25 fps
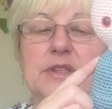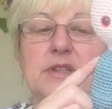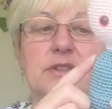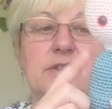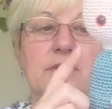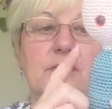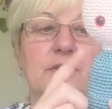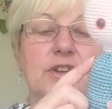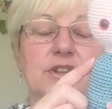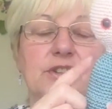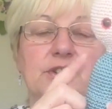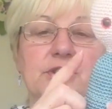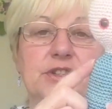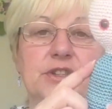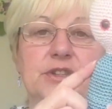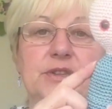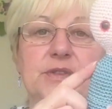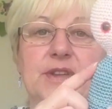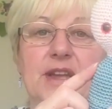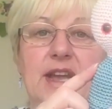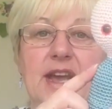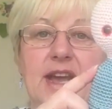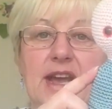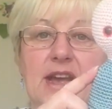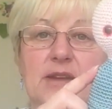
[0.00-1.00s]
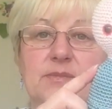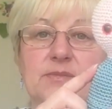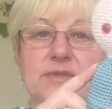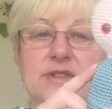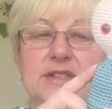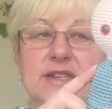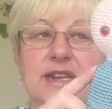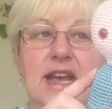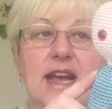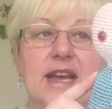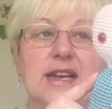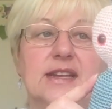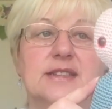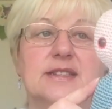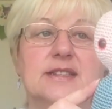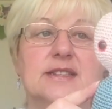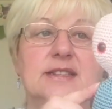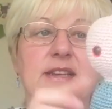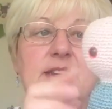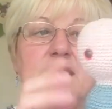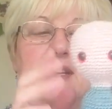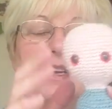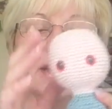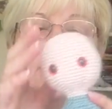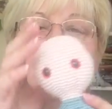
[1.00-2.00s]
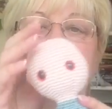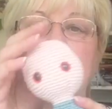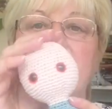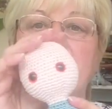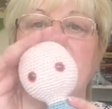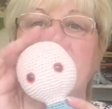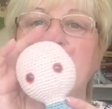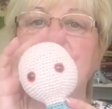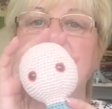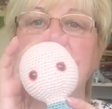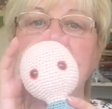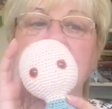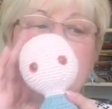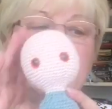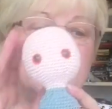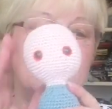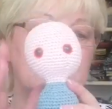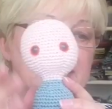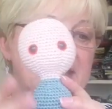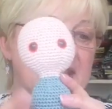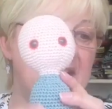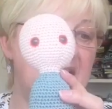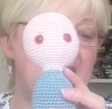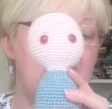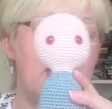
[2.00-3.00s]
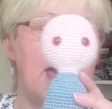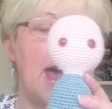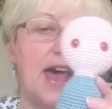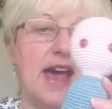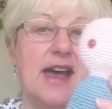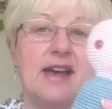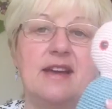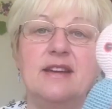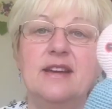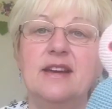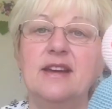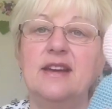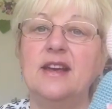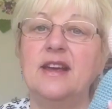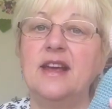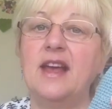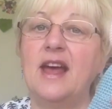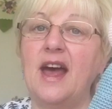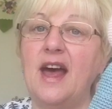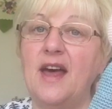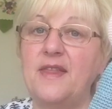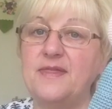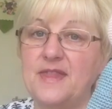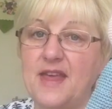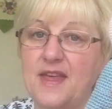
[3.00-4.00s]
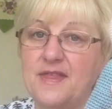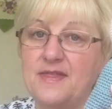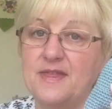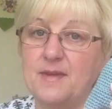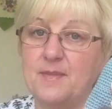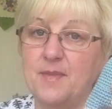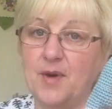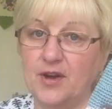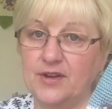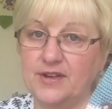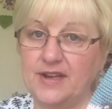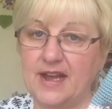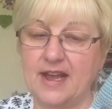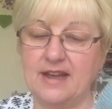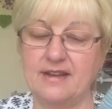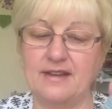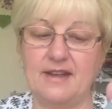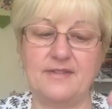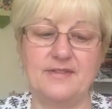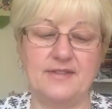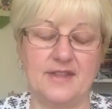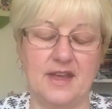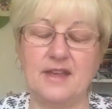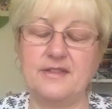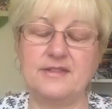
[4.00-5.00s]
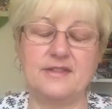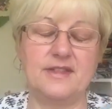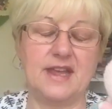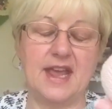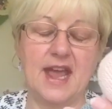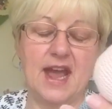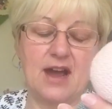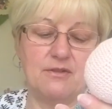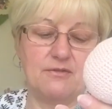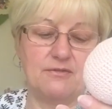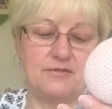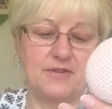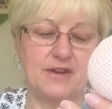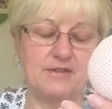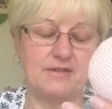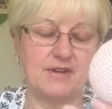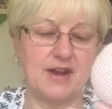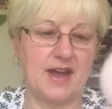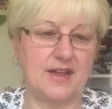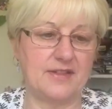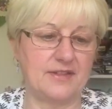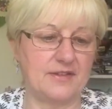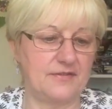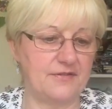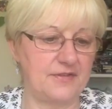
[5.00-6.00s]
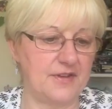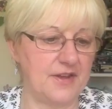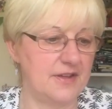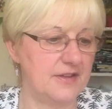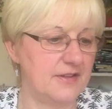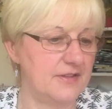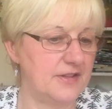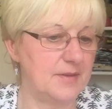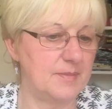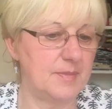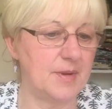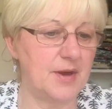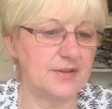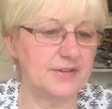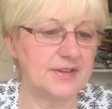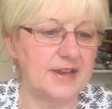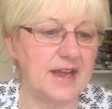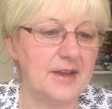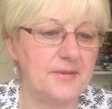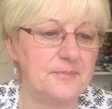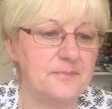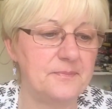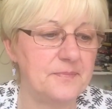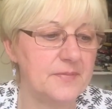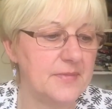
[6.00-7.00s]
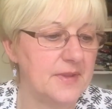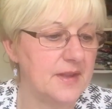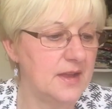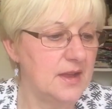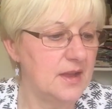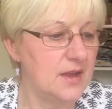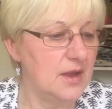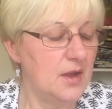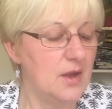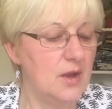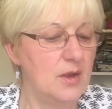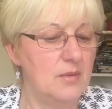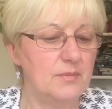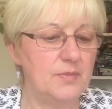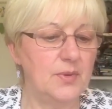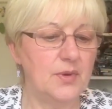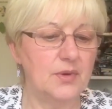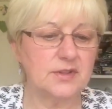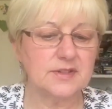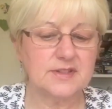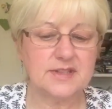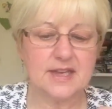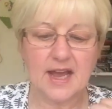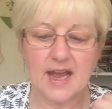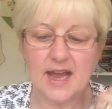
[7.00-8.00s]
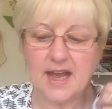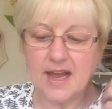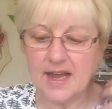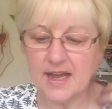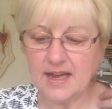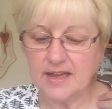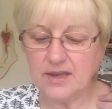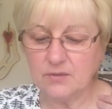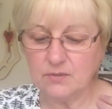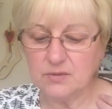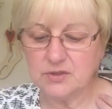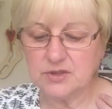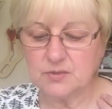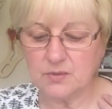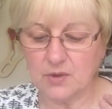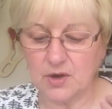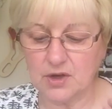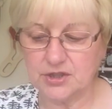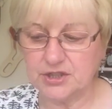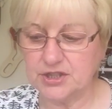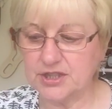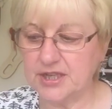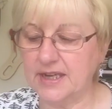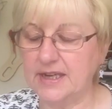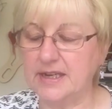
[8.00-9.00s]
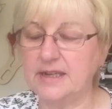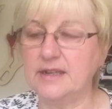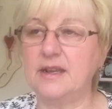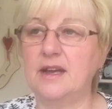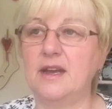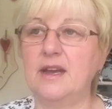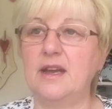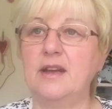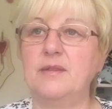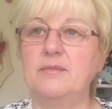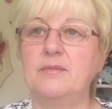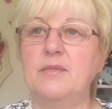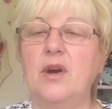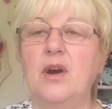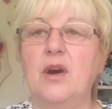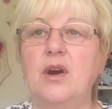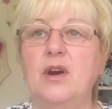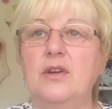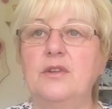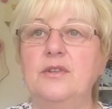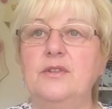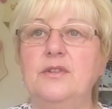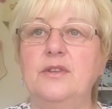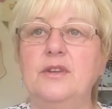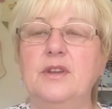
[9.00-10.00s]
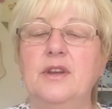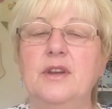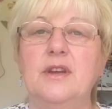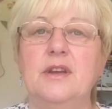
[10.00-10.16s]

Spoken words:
So I've got to do the arms next. And then I think it's the hair and then the body, and the outfit rather for the body. But I was watching on